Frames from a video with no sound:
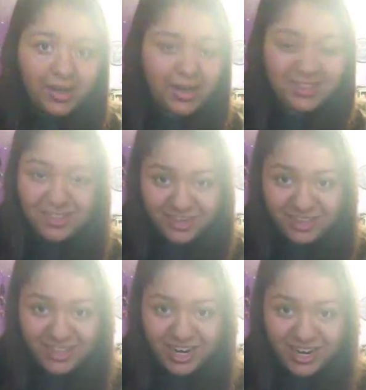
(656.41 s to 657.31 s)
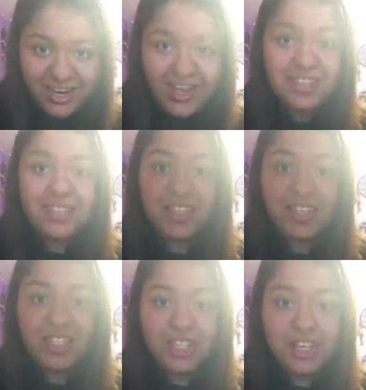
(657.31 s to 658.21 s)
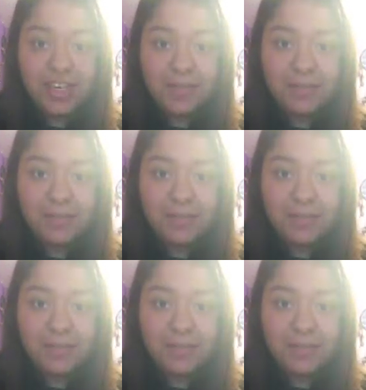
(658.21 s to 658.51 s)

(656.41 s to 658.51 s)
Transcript: It's not Shine, it's Shiine.